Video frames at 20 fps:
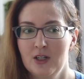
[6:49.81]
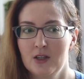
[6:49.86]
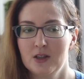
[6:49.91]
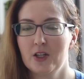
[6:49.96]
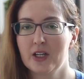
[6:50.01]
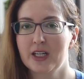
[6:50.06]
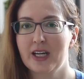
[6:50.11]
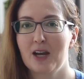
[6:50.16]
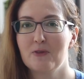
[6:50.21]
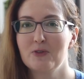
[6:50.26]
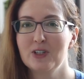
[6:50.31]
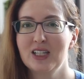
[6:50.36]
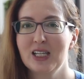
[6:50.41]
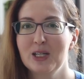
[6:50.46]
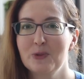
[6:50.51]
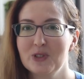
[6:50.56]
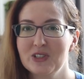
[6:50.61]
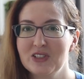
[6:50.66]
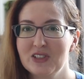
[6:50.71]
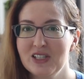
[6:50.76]
look,
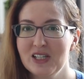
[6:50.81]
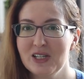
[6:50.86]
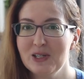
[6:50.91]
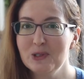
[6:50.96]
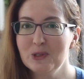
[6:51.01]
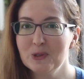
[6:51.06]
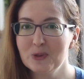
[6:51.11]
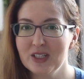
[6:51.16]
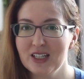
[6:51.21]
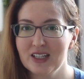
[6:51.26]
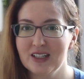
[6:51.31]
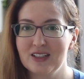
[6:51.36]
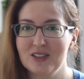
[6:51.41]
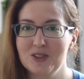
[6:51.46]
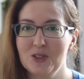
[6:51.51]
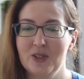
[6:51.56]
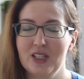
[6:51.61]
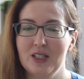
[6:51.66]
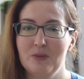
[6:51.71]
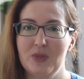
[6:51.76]
everything was new,
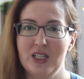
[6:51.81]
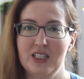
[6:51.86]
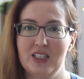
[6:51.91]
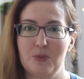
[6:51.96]
including me